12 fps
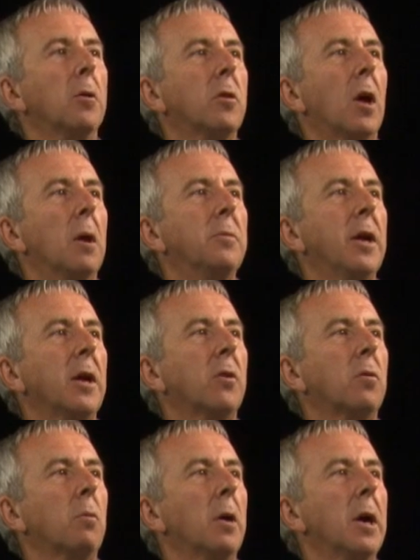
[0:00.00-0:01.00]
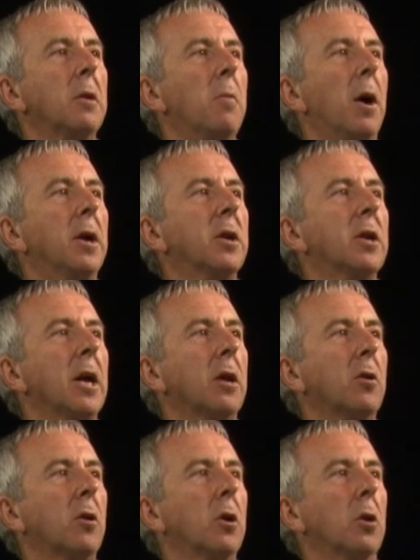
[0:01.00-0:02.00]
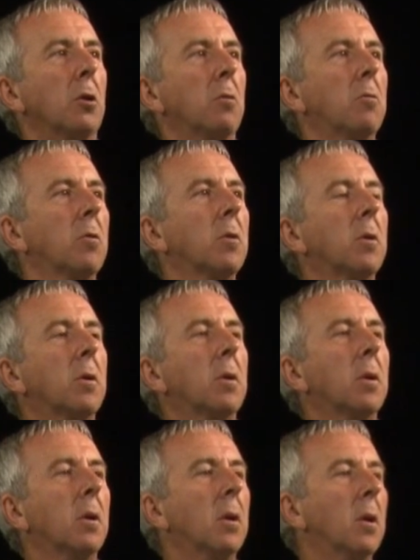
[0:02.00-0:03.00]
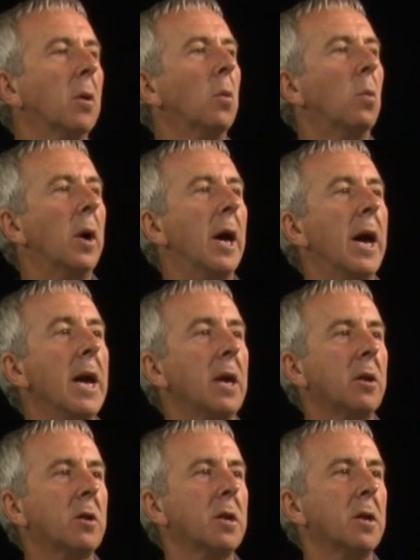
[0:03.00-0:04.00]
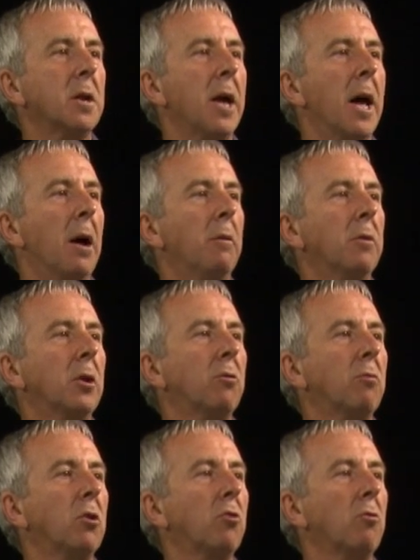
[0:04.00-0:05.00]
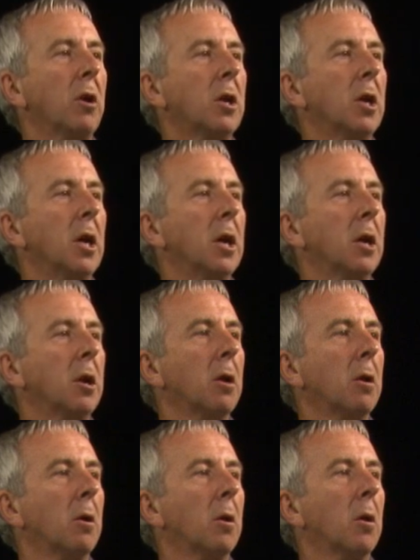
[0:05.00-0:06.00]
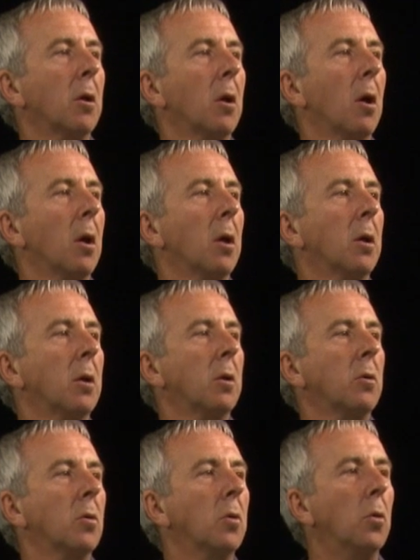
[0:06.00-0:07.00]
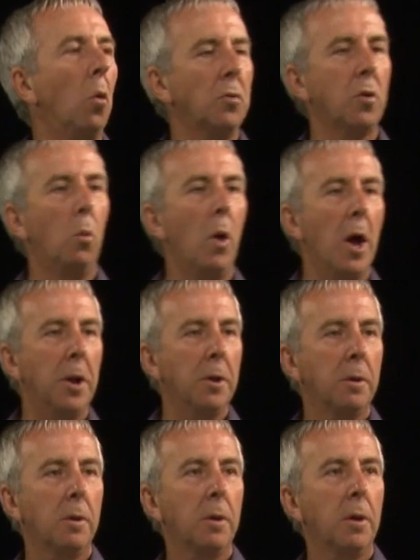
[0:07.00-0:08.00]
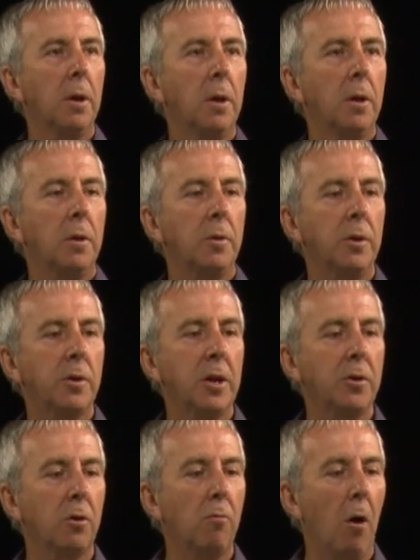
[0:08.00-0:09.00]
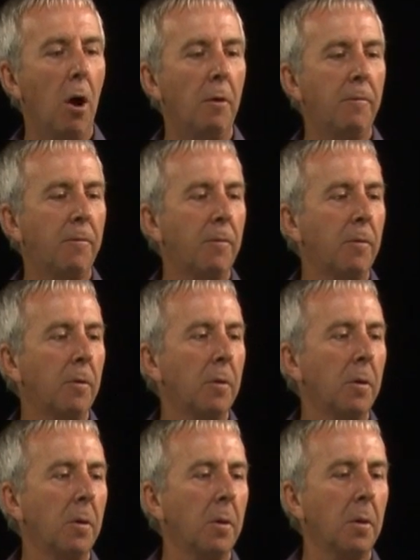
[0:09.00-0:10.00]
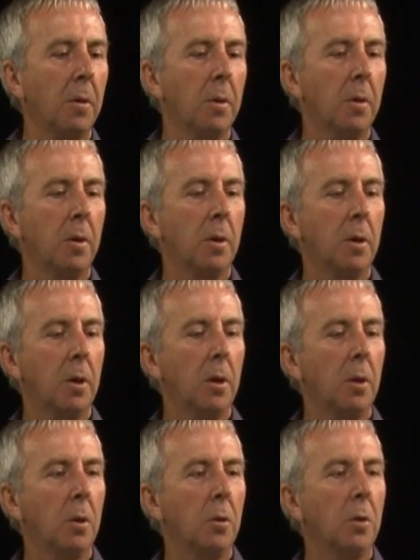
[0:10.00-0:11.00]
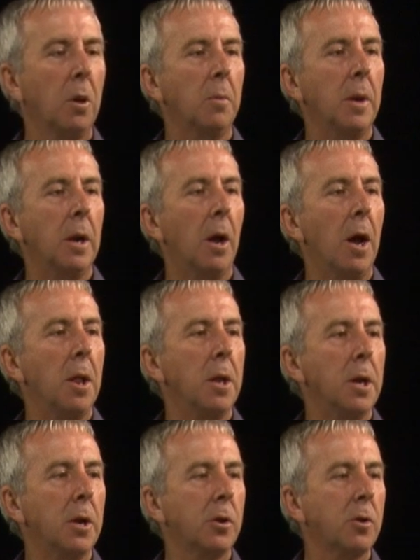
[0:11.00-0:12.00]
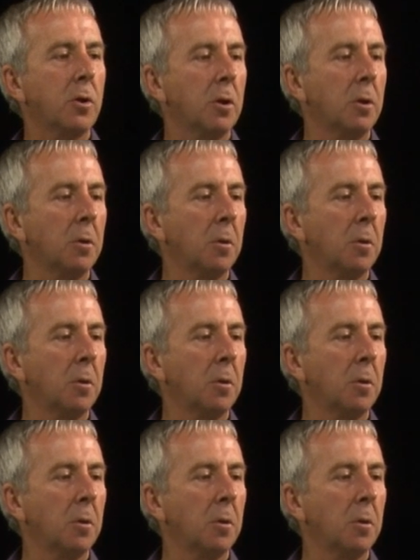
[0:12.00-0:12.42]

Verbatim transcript: times x squared minus x cubed, where x now is restricted to 0 to 1. This has a graph looking a bit like this.